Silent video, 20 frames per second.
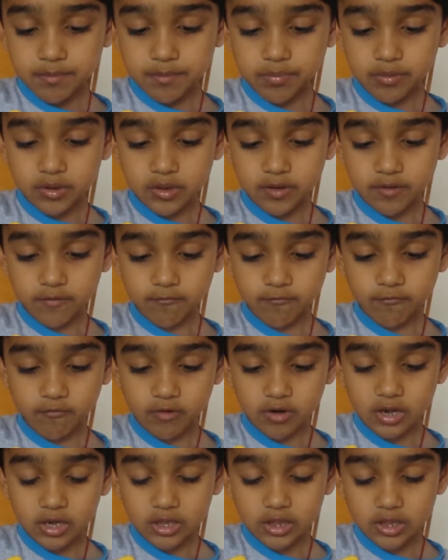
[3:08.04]
put it
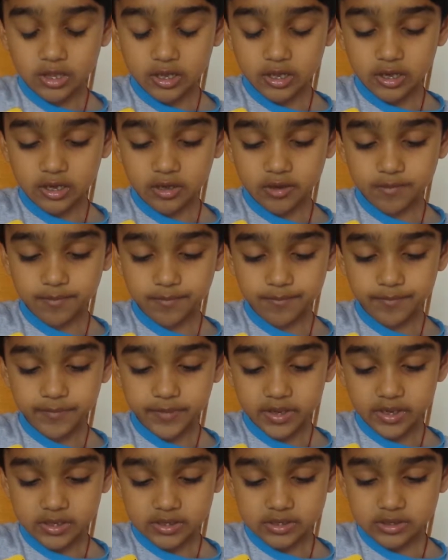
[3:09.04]
right like
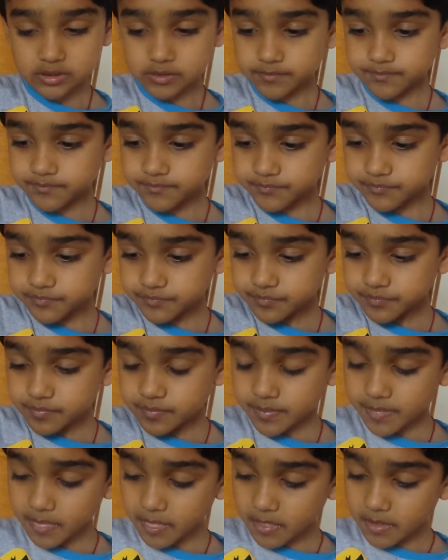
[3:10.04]
this.
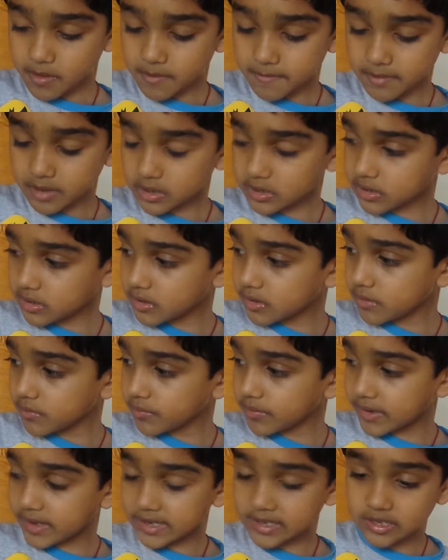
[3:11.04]
But
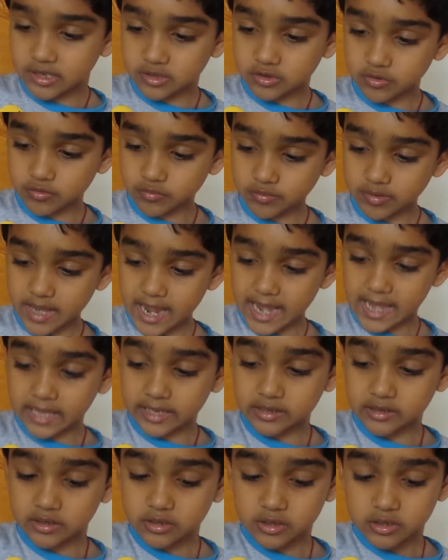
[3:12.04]
we cannot do
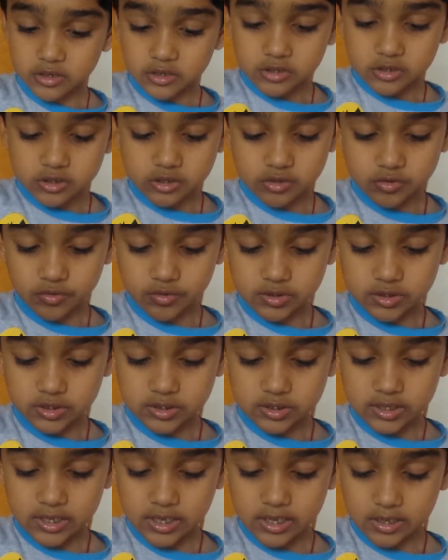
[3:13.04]
that. So
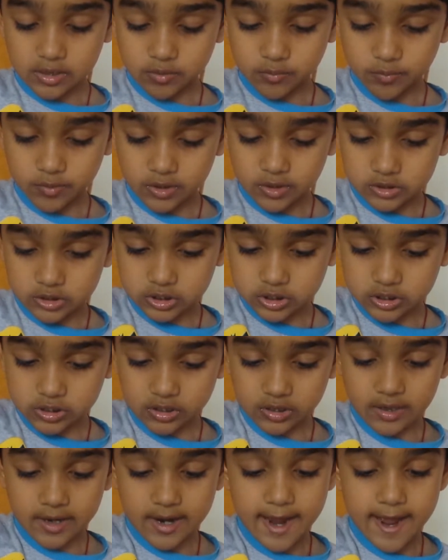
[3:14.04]
instead, we're just
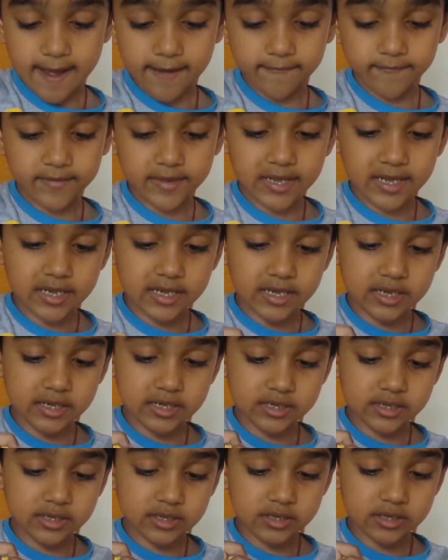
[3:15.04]
gonna have
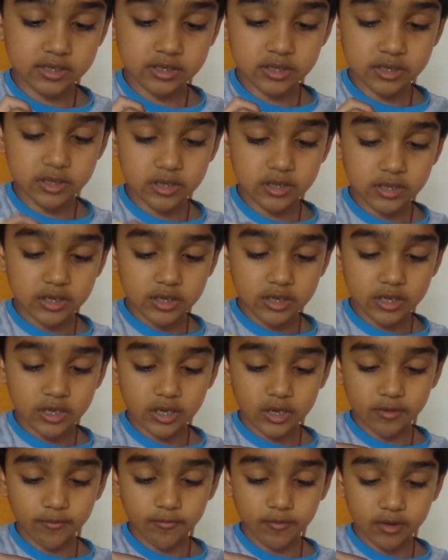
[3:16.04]
this,
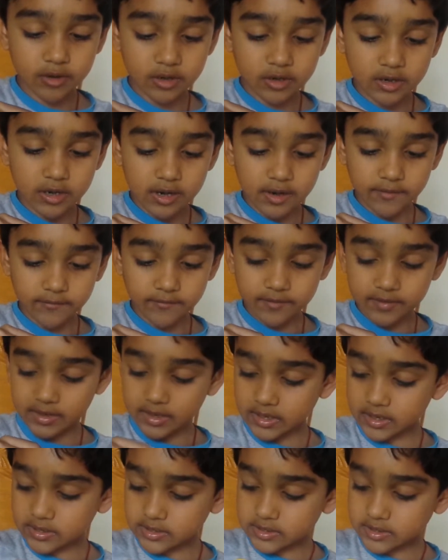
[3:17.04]
and we're gonna have
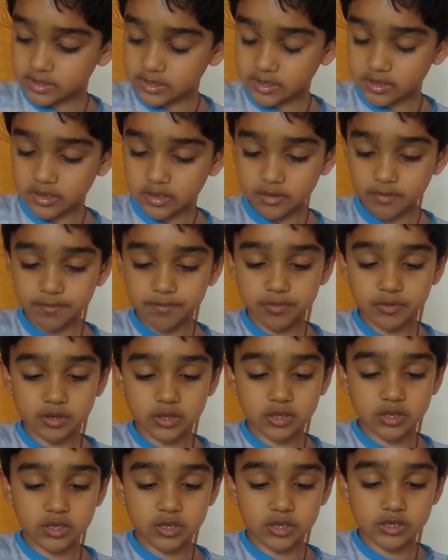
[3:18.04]
this, and then
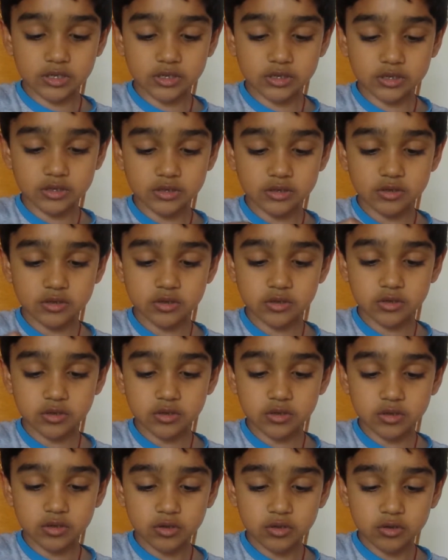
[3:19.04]
put this.
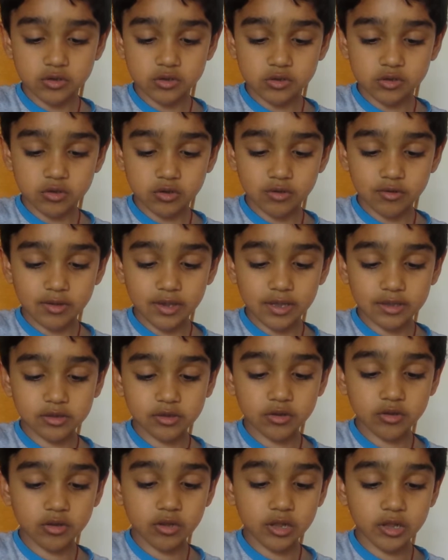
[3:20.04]
So you have to
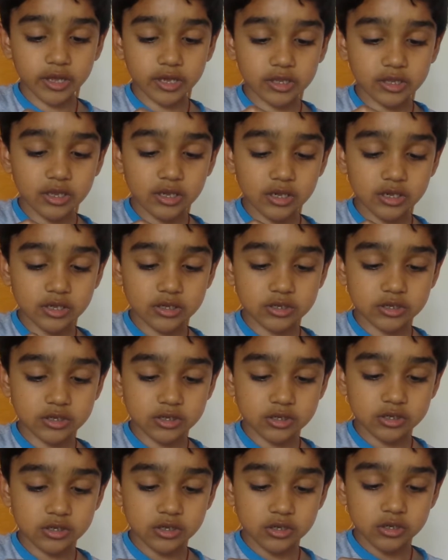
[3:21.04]
do like
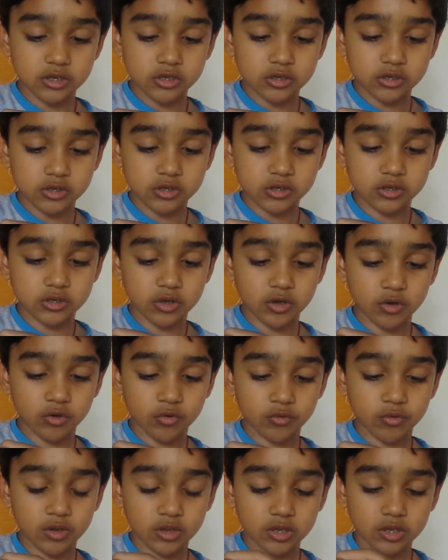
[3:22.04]
this,
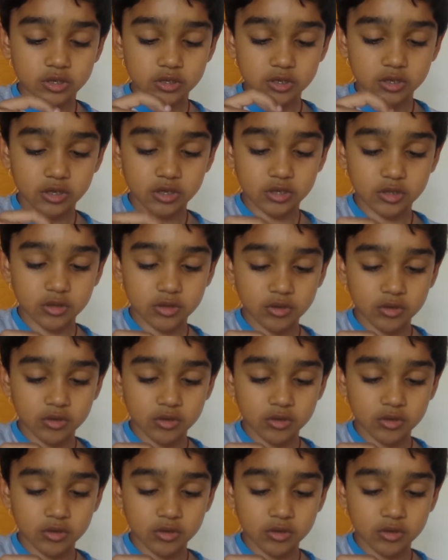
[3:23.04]
so it does not